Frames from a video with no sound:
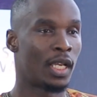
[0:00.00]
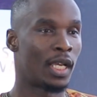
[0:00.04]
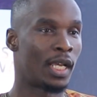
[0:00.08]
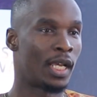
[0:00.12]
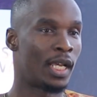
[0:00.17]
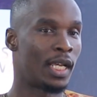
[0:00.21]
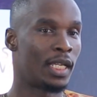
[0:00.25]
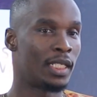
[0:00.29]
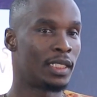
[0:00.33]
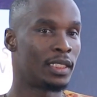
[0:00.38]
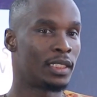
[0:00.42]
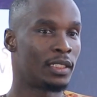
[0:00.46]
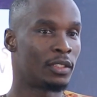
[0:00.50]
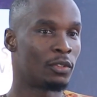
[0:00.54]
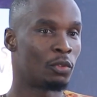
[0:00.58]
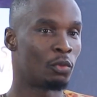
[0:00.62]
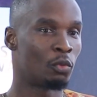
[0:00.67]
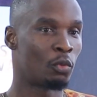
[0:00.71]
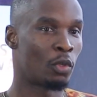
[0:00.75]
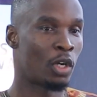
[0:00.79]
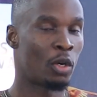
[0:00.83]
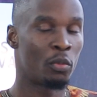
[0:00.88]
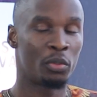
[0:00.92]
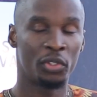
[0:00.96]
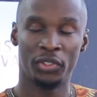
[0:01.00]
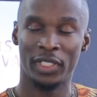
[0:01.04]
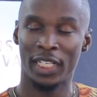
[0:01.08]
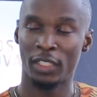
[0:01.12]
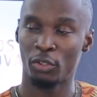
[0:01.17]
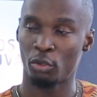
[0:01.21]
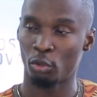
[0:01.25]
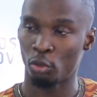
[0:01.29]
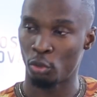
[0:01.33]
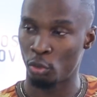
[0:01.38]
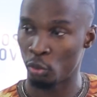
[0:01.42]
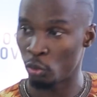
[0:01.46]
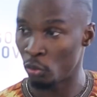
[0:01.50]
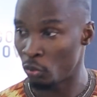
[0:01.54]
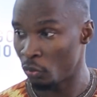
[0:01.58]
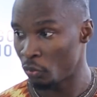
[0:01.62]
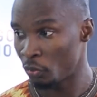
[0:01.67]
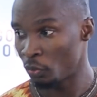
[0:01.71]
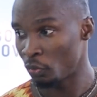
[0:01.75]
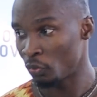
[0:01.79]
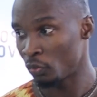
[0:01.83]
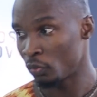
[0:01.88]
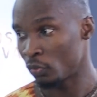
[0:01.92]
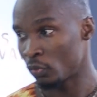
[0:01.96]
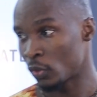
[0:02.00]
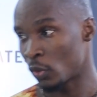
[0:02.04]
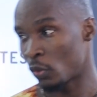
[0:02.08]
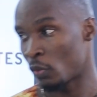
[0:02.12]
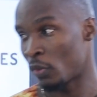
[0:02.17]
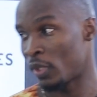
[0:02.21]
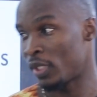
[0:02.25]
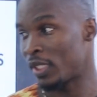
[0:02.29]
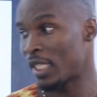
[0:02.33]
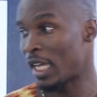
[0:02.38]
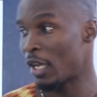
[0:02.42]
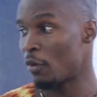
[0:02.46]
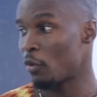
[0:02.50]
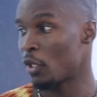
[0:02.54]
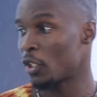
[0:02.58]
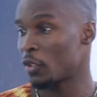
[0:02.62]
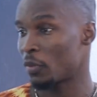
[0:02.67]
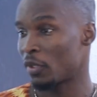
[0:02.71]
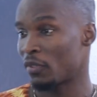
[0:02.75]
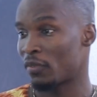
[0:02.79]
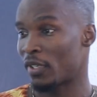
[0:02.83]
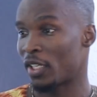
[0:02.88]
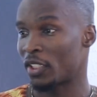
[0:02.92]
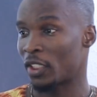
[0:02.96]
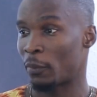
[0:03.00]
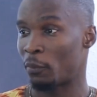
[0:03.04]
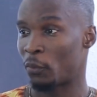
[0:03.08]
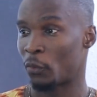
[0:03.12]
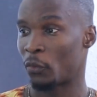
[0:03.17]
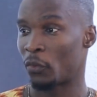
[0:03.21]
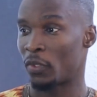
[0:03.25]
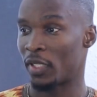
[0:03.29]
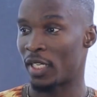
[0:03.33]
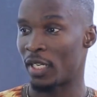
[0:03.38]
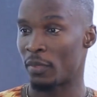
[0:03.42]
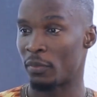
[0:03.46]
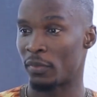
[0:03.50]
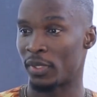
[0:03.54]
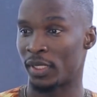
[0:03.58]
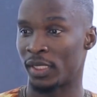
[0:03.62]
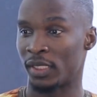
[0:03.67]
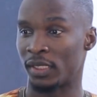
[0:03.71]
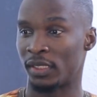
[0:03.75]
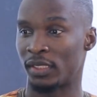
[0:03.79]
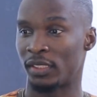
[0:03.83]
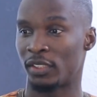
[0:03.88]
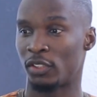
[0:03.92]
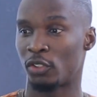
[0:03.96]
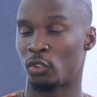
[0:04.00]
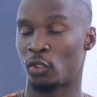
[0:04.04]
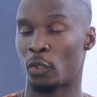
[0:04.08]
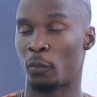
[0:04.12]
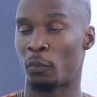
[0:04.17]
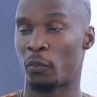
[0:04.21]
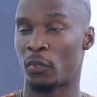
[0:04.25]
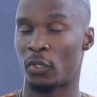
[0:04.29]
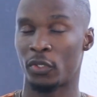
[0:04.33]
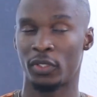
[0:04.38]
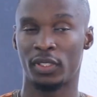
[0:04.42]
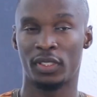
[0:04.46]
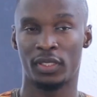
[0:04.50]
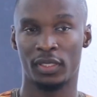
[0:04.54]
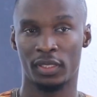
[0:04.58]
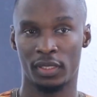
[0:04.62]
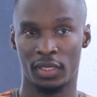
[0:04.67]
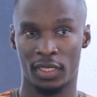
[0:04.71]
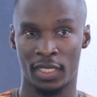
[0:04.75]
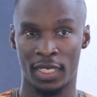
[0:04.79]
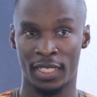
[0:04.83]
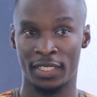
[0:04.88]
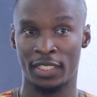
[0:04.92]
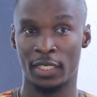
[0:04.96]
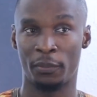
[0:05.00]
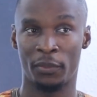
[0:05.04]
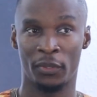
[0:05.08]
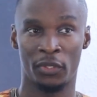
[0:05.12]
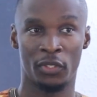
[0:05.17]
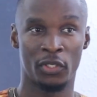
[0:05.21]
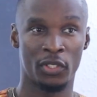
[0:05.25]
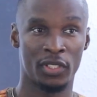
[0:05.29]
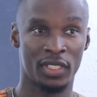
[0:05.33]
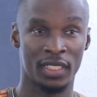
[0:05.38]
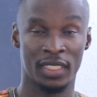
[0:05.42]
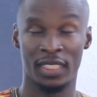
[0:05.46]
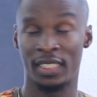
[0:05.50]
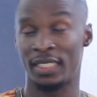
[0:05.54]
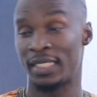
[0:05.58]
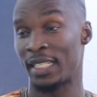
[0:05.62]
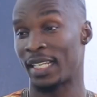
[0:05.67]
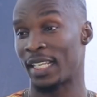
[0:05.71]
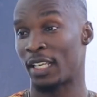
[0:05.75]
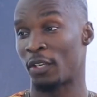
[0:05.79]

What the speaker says: And what we try to do with that Workspace Voucher Program is support entrepreneurs in the tech